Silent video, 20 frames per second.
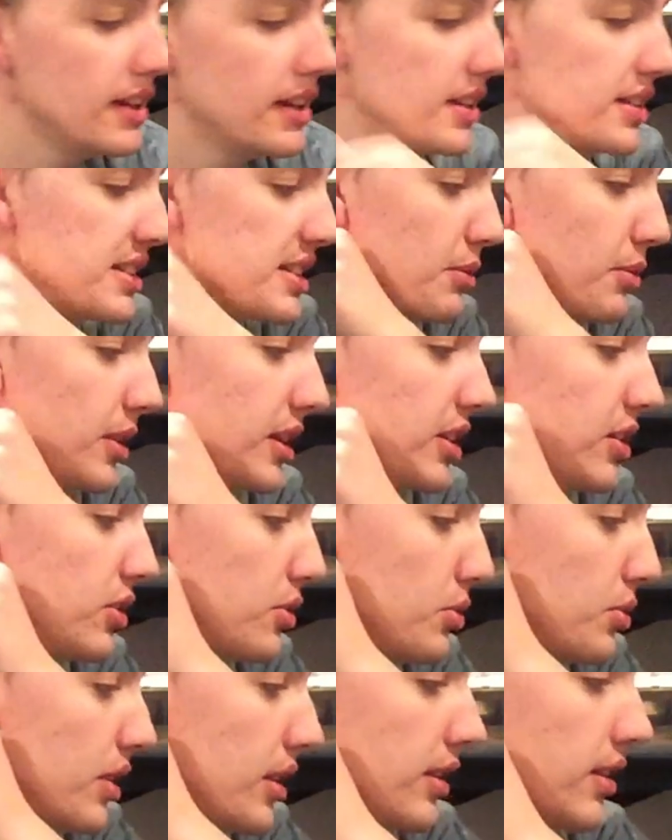See what we can do
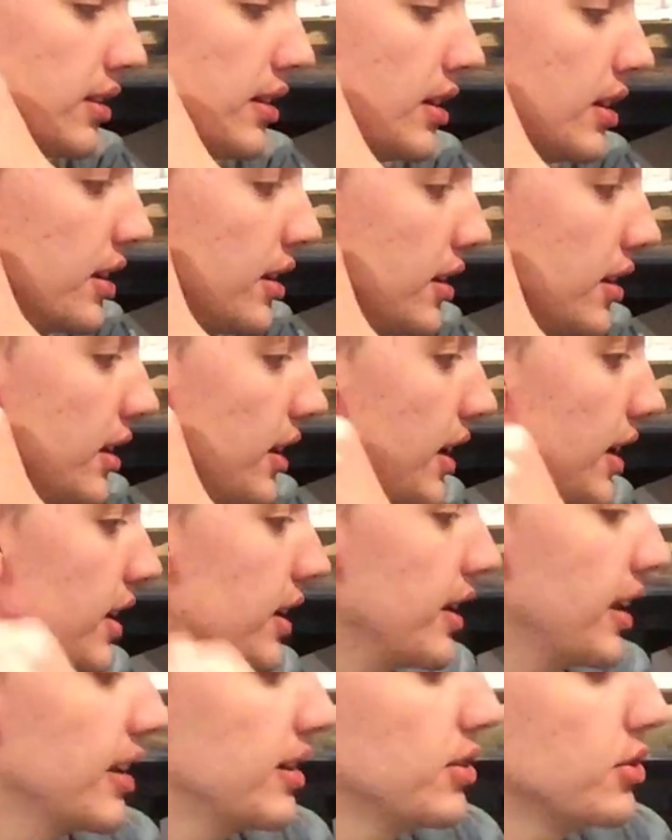with. I
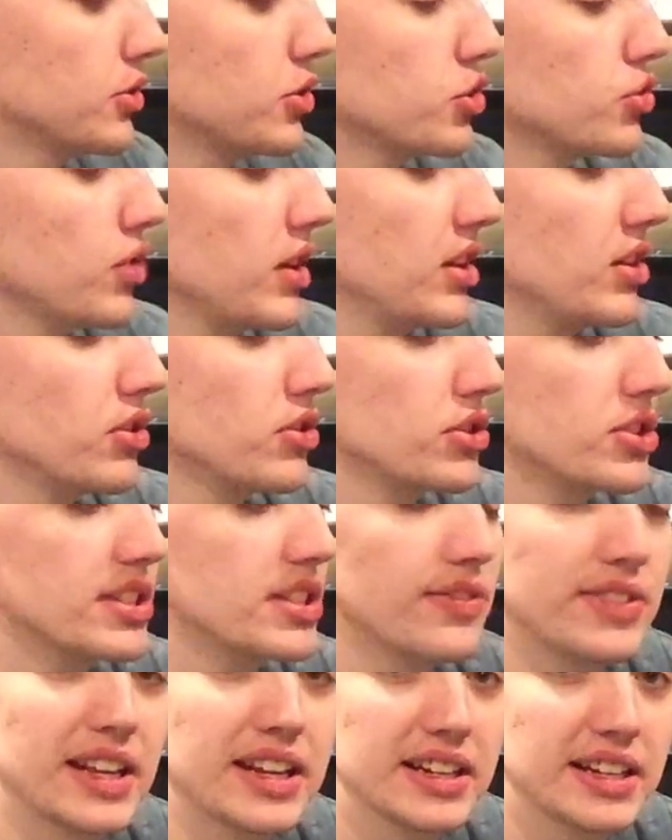got a little strainer, sift
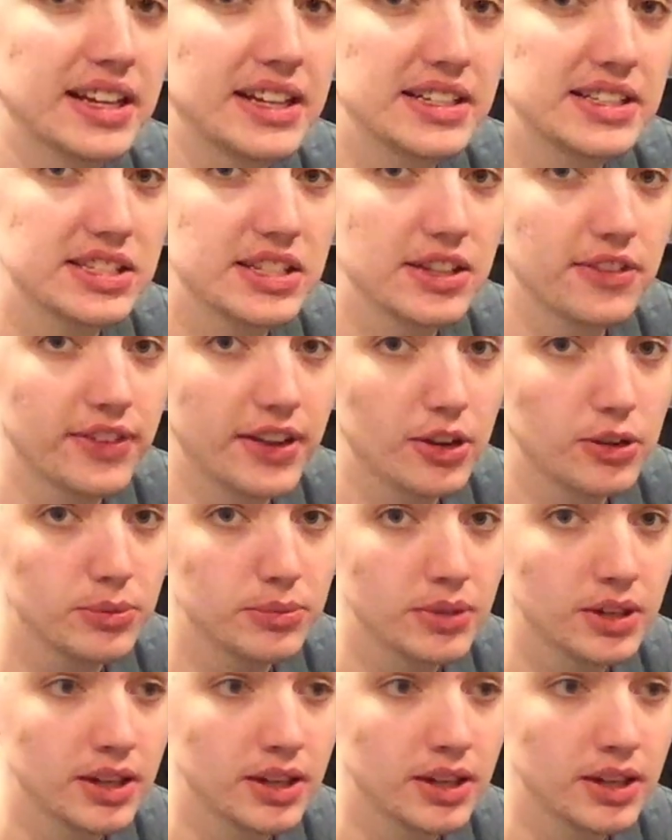that kind of stuff out.